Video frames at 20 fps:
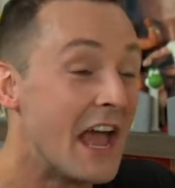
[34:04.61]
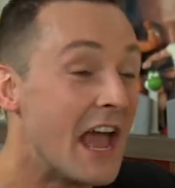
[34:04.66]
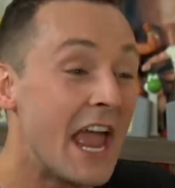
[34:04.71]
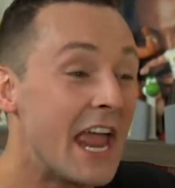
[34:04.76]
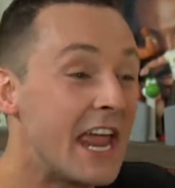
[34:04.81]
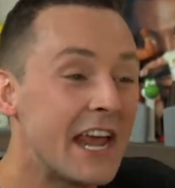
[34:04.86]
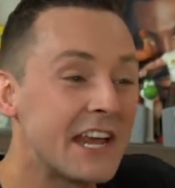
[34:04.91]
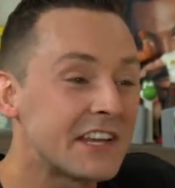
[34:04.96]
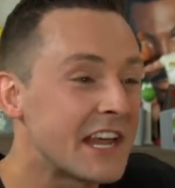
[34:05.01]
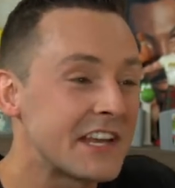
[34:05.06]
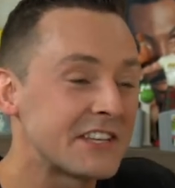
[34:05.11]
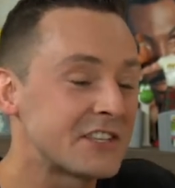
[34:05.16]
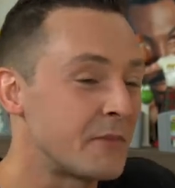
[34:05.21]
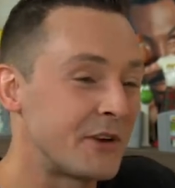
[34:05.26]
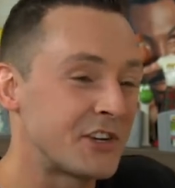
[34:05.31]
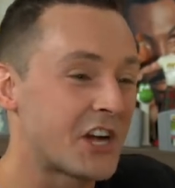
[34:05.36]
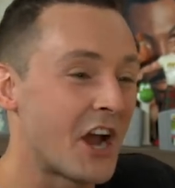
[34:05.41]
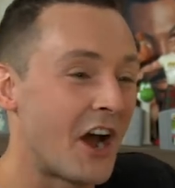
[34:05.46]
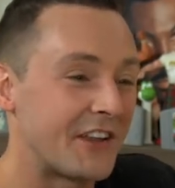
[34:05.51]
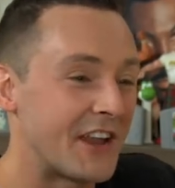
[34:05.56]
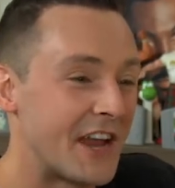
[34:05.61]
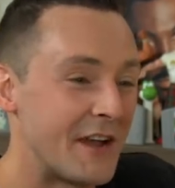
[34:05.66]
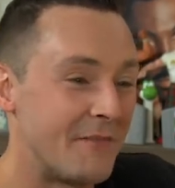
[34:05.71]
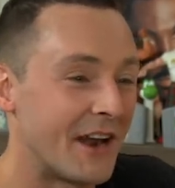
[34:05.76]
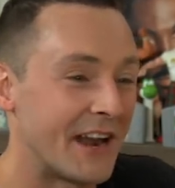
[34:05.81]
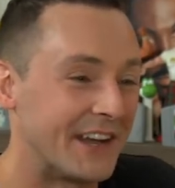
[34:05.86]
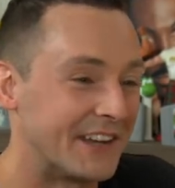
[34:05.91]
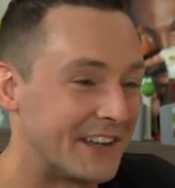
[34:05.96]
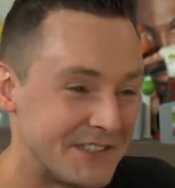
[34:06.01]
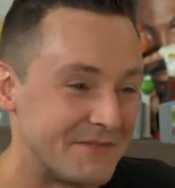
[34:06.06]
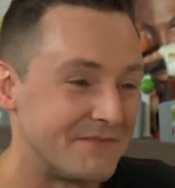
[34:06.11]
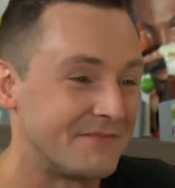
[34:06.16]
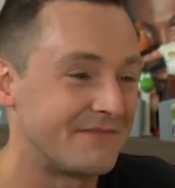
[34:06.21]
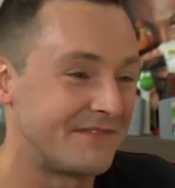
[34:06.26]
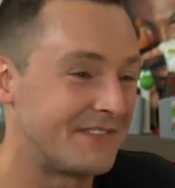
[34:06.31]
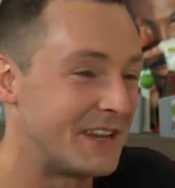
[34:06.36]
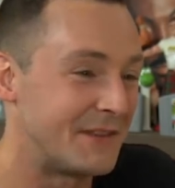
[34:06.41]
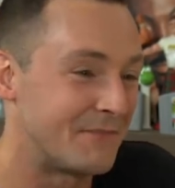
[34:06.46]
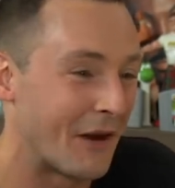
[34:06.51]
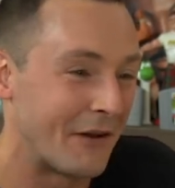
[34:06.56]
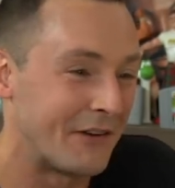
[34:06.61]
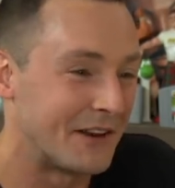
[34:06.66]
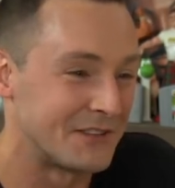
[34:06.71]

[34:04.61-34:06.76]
He has, has so much goddamn money, it doesn't, he probably